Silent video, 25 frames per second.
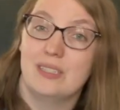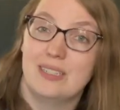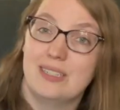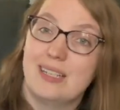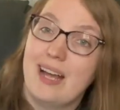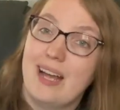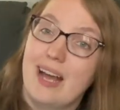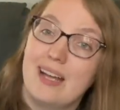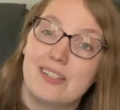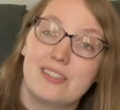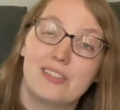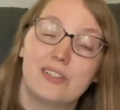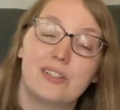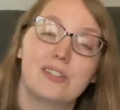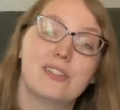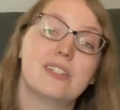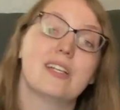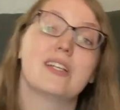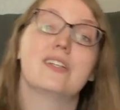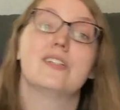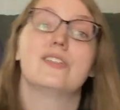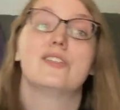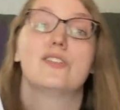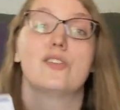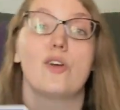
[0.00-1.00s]
Disasters,
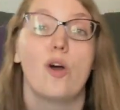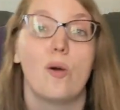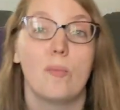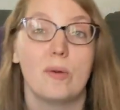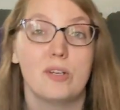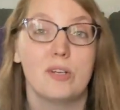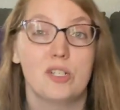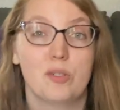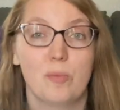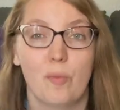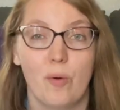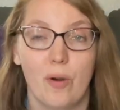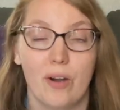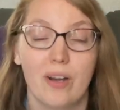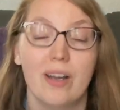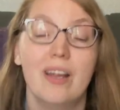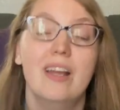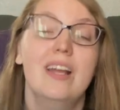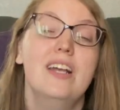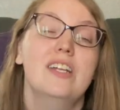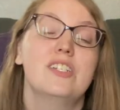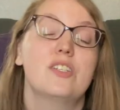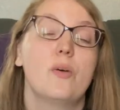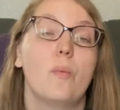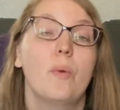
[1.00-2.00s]
and so much more.
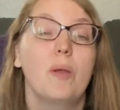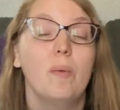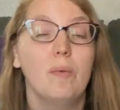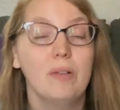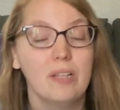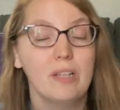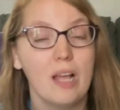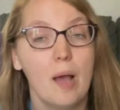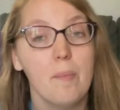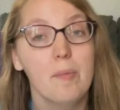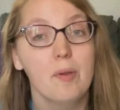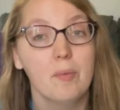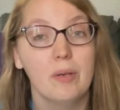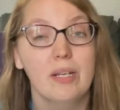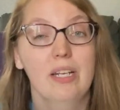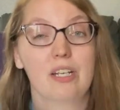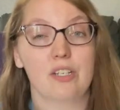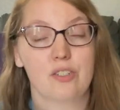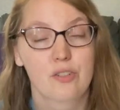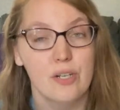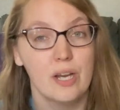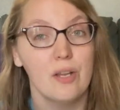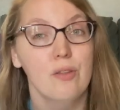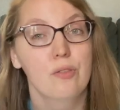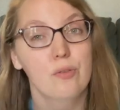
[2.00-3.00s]
So we will not be reading
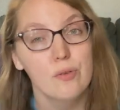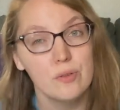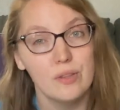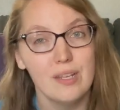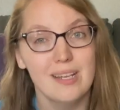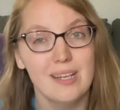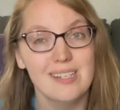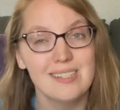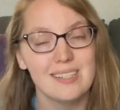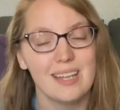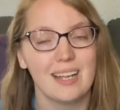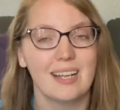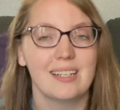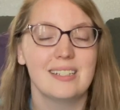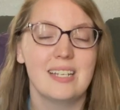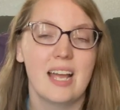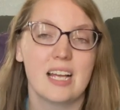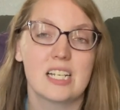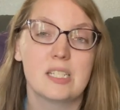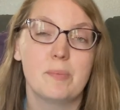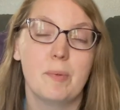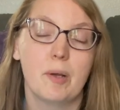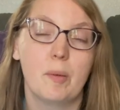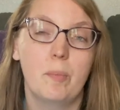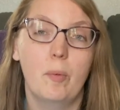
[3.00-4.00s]
straight through this like a
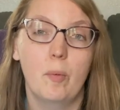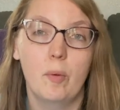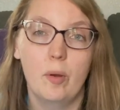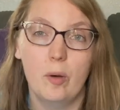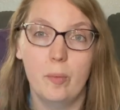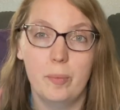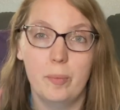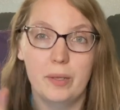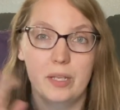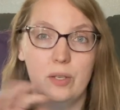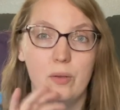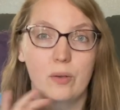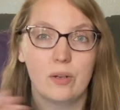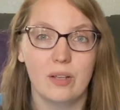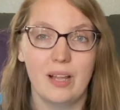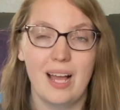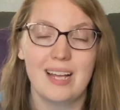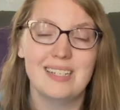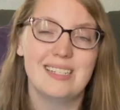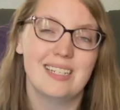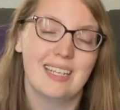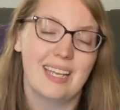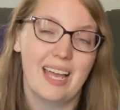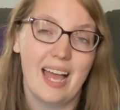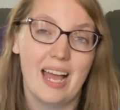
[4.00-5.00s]
textbook, but we will be
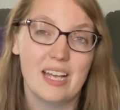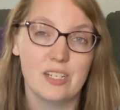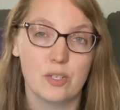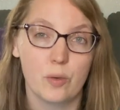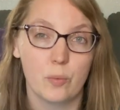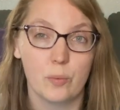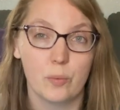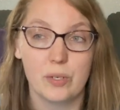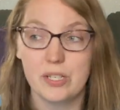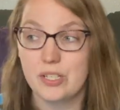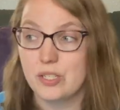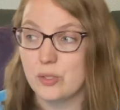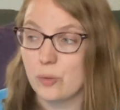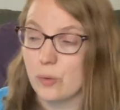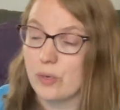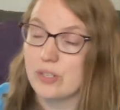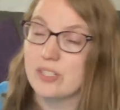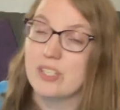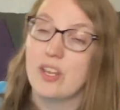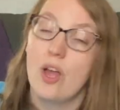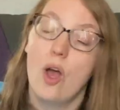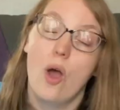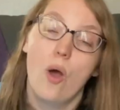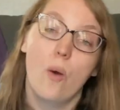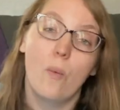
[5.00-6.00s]
utilizing it as a
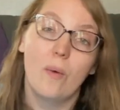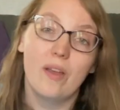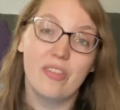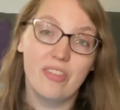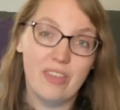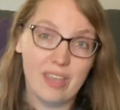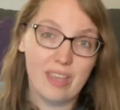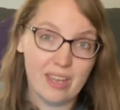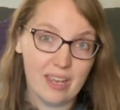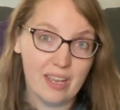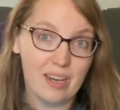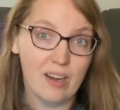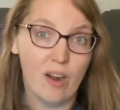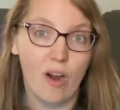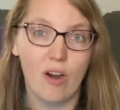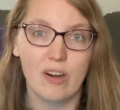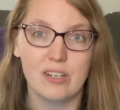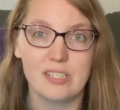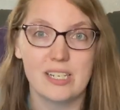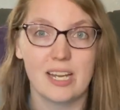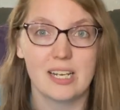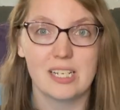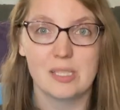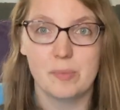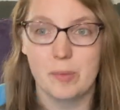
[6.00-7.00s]
resource within our
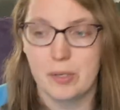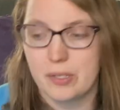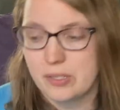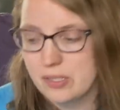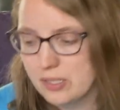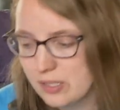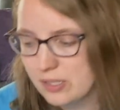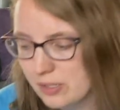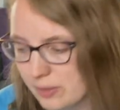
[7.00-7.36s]
textbooks.